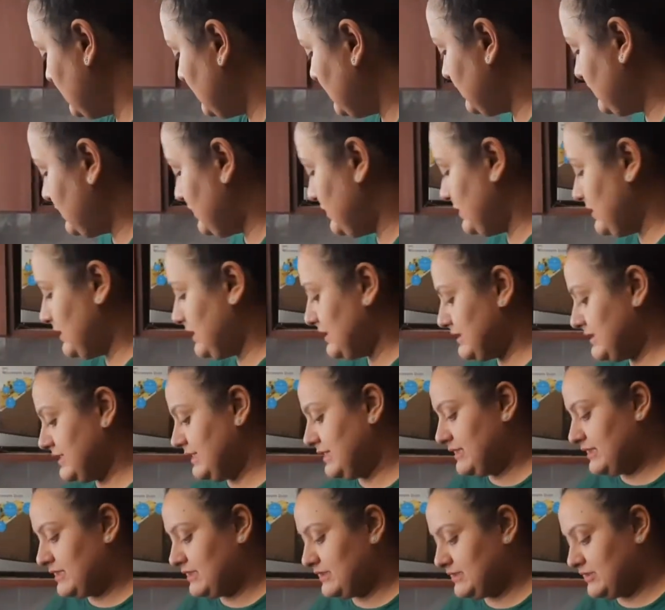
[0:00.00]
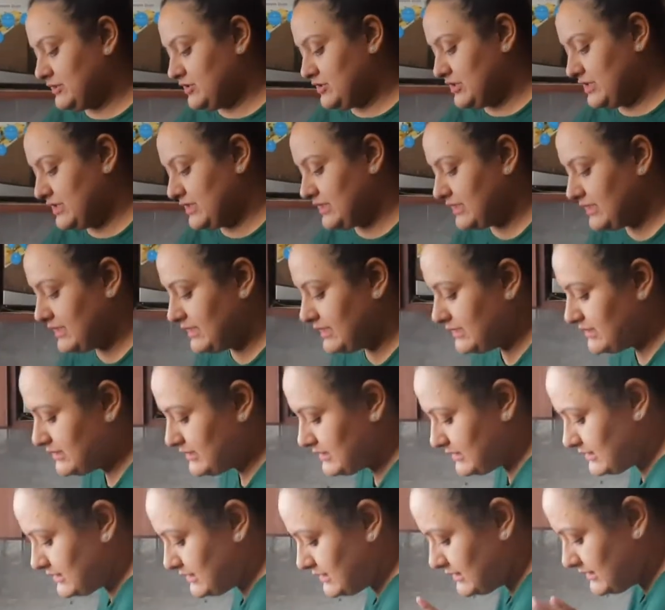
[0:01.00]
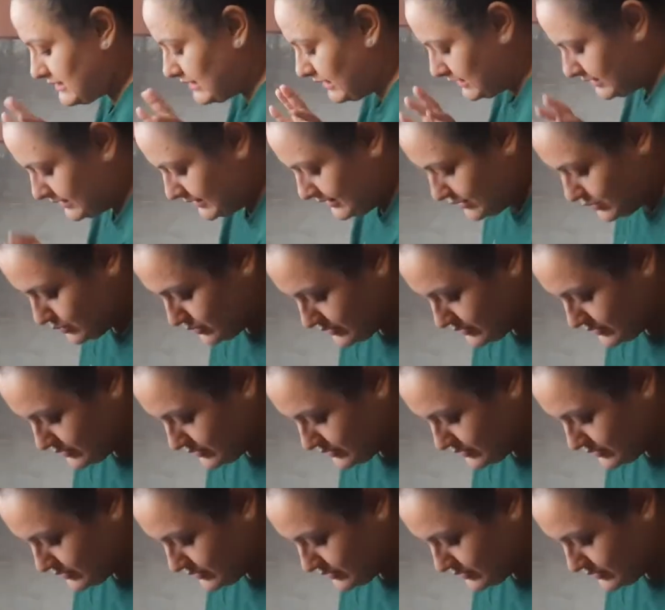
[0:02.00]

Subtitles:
So you can see that the jeera is starting to